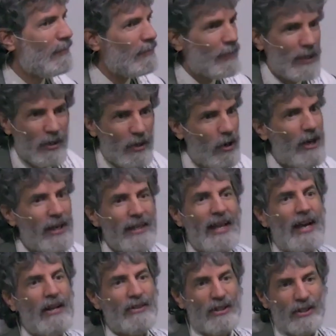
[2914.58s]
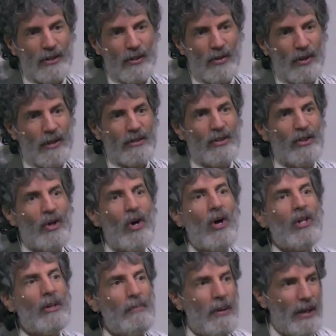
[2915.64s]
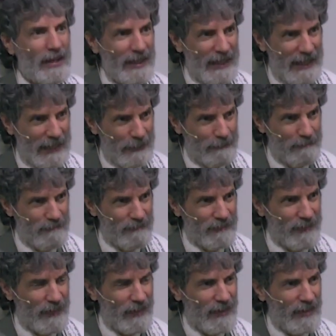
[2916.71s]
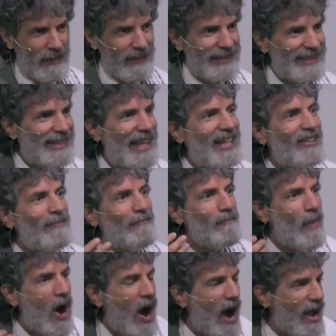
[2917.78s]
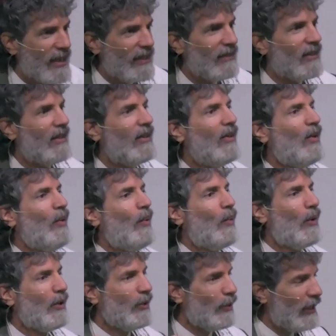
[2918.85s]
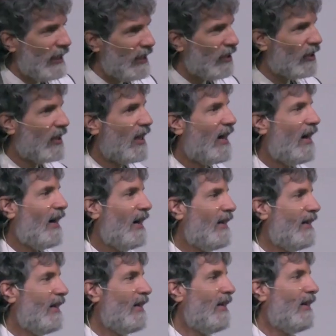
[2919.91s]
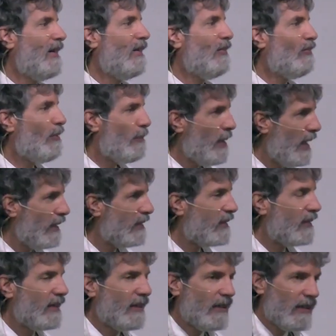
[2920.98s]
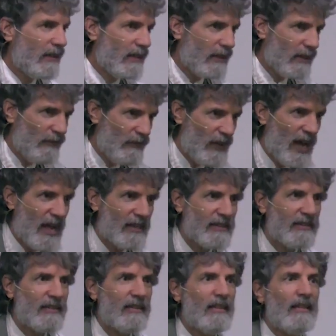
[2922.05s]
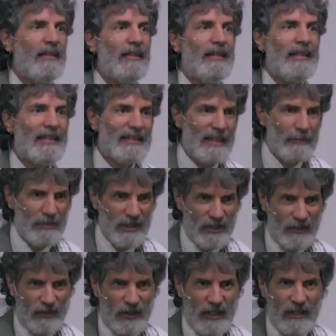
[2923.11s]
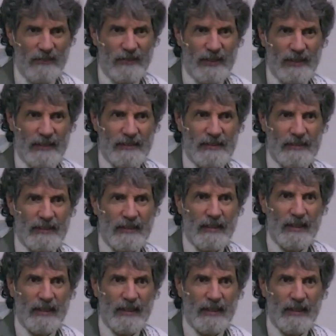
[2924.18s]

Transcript: But crying out to the Lord, call upon Him. The state of mind where you hear God, repent, confess, accept His forgiveness.